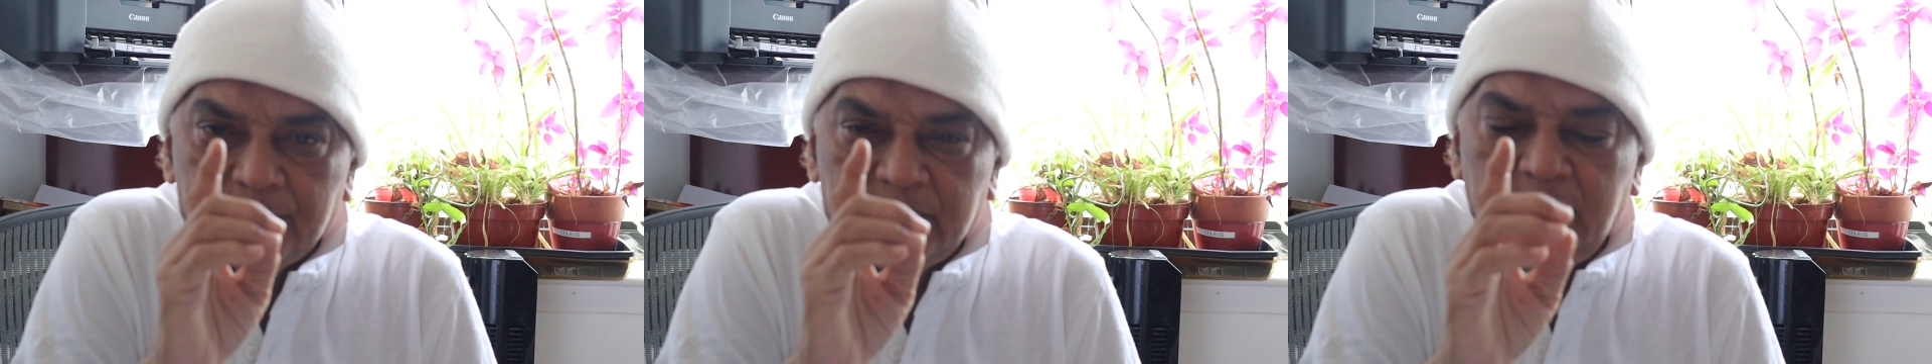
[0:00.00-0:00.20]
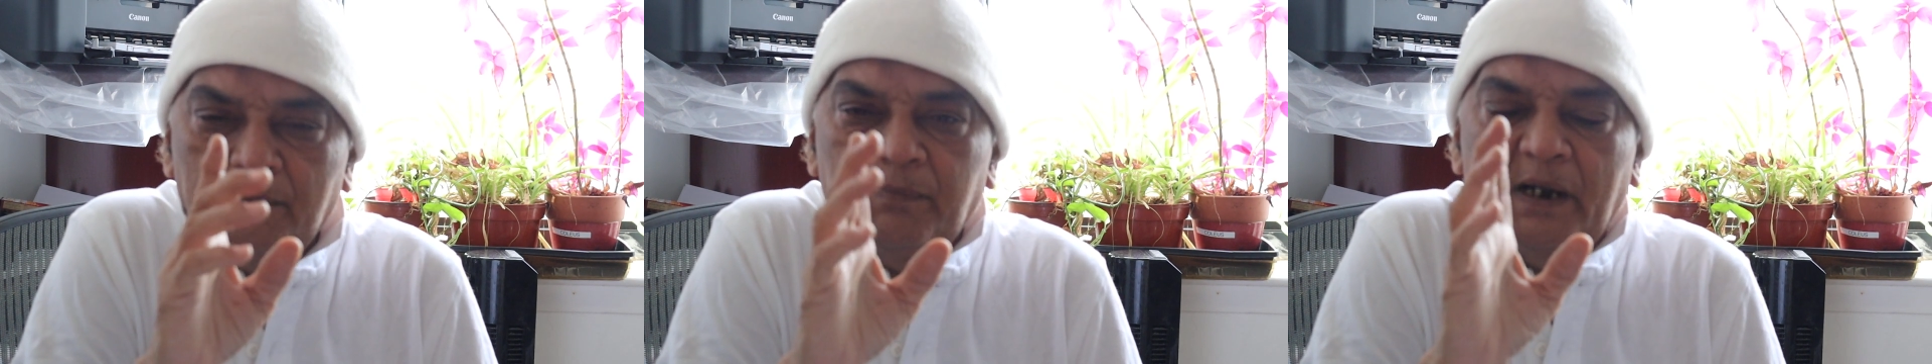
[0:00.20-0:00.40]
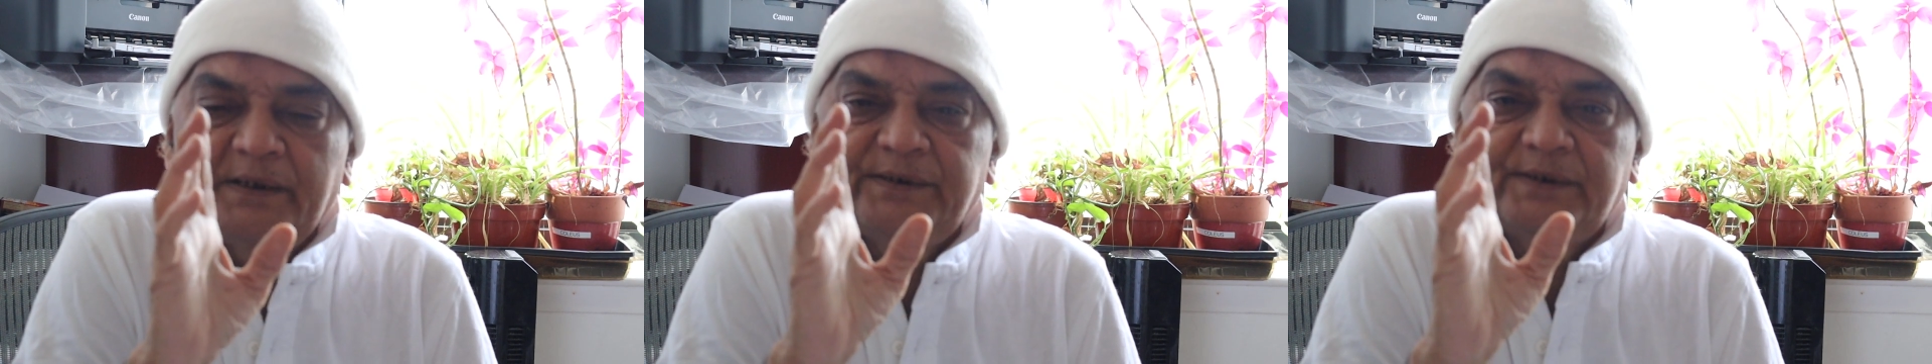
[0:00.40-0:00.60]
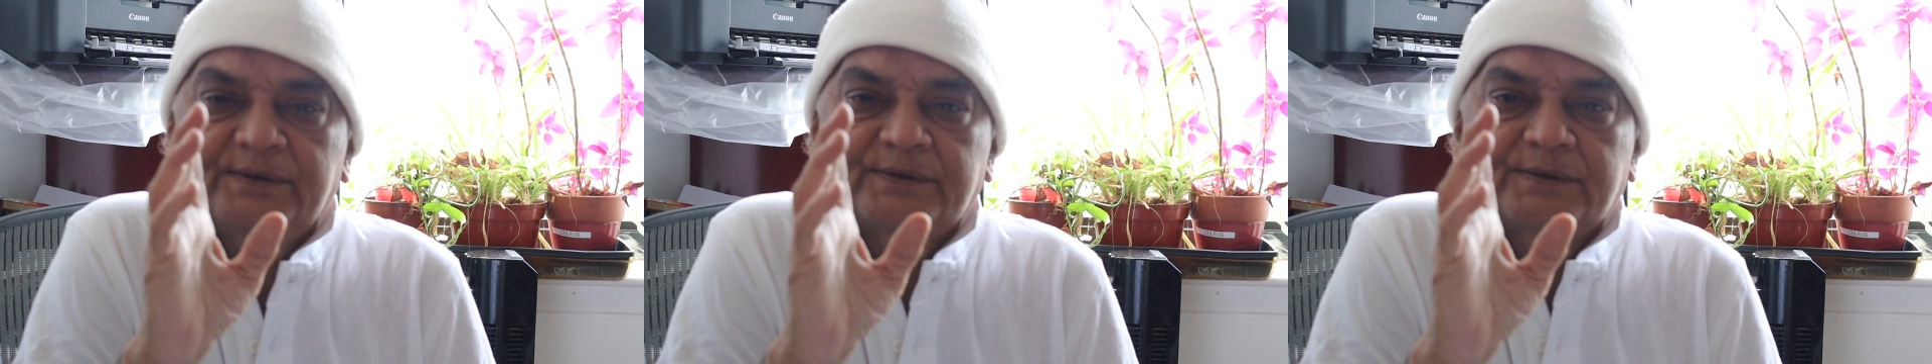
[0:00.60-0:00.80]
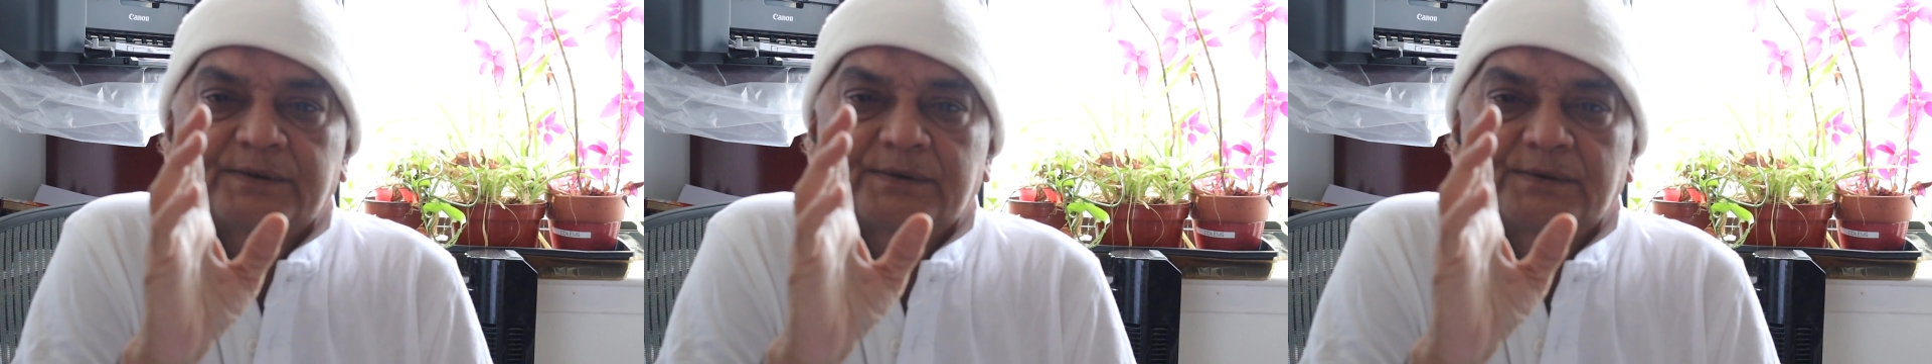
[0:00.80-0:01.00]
they're martyrs,